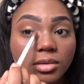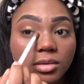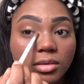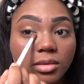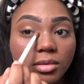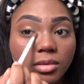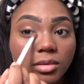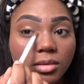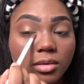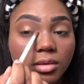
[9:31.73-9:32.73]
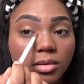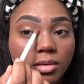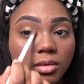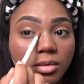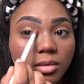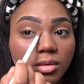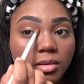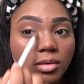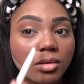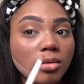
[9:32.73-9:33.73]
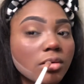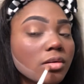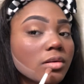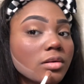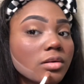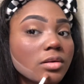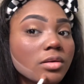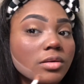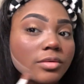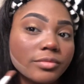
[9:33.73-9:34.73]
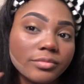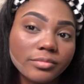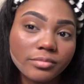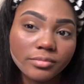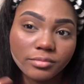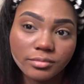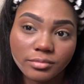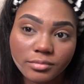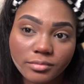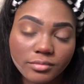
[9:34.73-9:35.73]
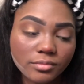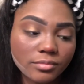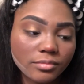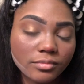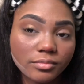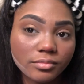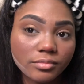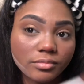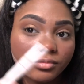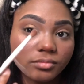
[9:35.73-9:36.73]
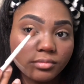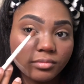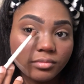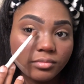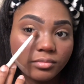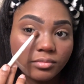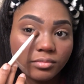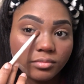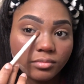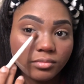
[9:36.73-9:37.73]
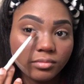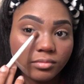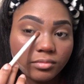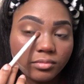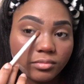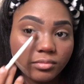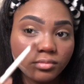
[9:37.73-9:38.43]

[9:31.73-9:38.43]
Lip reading: Nobody speaks.